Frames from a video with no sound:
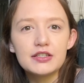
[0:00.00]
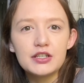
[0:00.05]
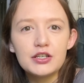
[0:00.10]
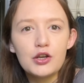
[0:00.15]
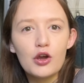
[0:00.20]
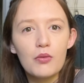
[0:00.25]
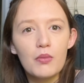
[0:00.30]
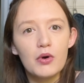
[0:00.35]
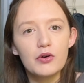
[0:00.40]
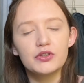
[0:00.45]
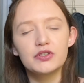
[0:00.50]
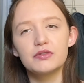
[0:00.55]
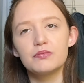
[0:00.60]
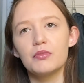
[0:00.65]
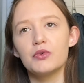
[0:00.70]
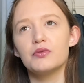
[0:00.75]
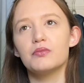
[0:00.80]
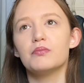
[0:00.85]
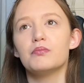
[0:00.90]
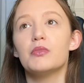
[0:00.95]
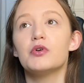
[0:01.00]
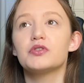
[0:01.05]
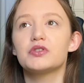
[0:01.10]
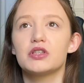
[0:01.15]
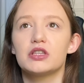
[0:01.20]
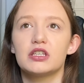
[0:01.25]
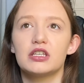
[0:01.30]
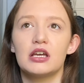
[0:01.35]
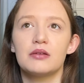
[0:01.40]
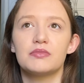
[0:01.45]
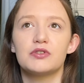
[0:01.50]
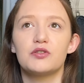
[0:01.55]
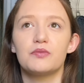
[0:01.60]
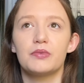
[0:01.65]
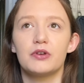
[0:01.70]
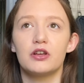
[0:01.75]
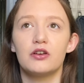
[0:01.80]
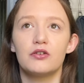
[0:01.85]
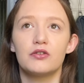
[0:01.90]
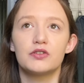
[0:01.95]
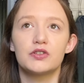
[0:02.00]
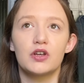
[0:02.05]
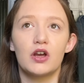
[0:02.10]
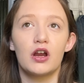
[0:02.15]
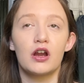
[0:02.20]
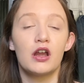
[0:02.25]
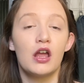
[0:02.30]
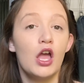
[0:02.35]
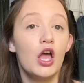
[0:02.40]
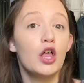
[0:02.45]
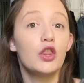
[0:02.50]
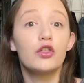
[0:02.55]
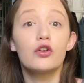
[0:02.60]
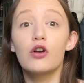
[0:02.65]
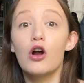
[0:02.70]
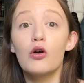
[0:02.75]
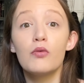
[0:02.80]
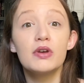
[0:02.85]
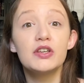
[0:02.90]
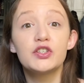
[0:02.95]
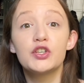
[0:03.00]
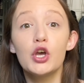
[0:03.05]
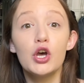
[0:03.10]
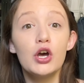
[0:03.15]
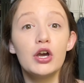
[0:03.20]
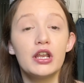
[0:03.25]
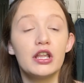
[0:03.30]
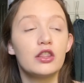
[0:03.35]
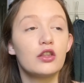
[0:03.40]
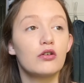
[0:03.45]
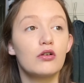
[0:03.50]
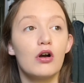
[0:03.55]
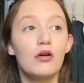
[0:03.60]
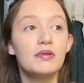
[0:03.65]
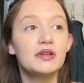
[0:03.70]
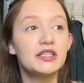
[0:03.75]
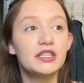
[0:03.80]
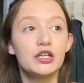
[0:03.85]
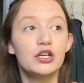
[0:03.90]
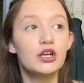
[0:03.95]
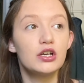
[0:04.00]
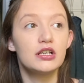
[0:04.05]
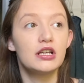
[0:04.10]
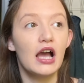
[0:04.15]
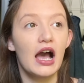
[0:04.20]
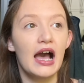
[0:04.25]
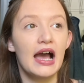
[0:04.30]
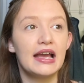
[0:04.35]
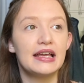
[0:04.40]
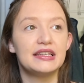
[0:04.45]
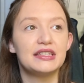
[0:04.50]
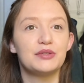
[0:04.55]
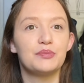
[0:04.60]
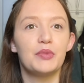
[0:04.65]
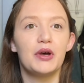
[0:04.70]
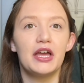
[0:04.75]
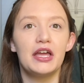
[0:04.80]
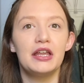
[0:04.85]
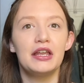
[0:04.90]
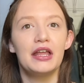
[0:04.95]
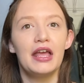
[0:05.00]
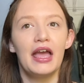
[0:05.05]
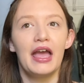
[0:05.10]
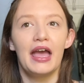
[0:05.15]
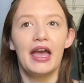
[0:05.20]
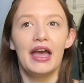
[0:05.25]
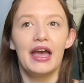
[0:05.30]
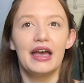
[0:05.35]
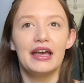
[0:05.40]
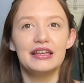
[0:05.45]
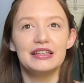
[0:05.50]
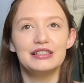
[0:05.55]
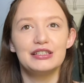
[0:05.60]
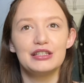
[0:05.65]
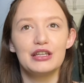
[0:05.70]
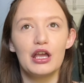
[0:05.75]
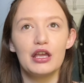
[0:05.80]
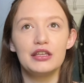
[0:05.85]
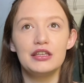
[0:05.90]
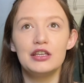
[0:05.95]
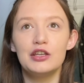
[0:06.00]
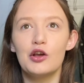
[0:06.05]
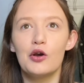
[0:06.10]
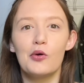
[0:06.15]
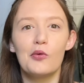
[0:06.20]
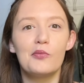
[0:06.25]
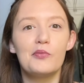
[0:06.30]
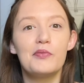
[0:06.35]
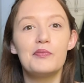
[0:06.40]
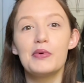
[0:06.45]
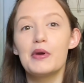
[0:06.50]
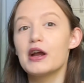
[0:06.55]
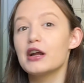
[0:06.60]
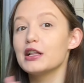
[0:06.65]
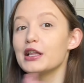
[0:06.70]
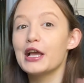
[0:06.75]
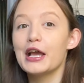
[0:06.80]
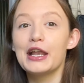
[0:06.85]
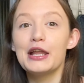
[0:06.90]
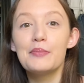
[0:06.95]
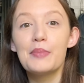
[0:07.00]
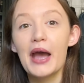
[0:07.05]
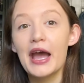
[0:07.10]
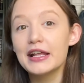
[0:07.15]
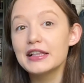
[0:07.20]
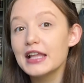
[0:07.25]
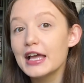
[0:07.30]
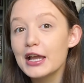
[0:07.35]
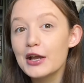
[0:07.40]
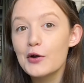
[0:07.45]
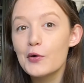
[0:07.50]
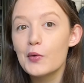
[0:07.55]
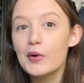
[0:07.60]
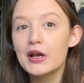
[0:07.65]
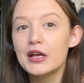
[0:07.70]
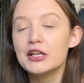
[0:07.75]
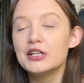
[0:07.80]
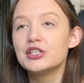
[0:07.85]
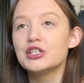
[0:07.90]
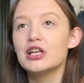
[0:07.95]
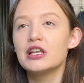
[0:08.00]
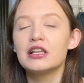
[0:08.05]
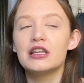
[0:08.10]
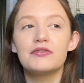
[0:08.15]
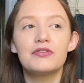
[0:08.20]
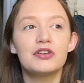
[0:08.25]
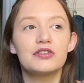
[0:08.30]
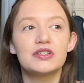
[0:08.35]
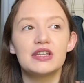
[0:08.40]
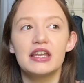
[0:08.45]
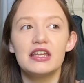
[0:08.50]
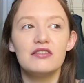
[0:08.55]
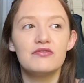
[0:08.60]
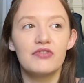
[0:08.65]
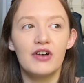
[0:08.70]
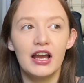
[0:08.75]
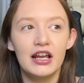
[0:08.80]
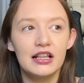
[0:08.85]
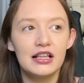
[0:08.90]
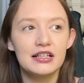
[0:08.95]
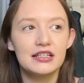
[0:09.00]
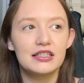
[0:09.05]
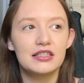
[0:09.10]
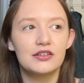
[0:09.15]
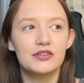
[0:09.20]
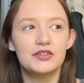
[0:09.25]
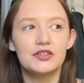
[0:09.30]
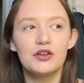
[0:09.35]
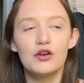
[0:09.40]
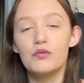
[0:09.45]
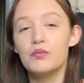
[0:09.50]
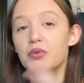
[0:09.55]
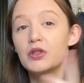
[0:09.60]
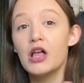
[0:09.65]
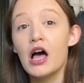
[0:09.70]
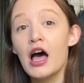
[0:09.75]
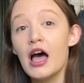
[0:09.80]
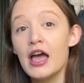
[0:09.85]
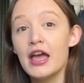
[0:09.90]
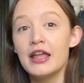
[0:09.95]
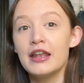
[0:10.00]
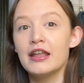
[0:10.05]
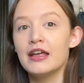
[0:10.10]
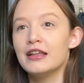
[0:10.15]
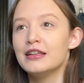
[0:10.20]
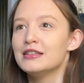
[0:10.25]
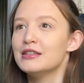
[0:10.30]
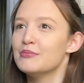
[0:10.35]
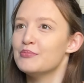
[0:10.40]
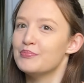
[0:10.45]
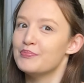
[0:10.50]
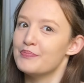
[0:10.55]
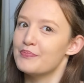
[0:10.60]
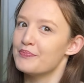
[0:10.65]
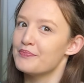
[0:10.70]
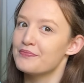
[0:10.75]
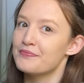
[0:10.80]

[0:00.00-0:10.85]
most of the time superheroes they're always good and they're always the good guys, but, barely any bad language, and if there's any violence, there's no blood.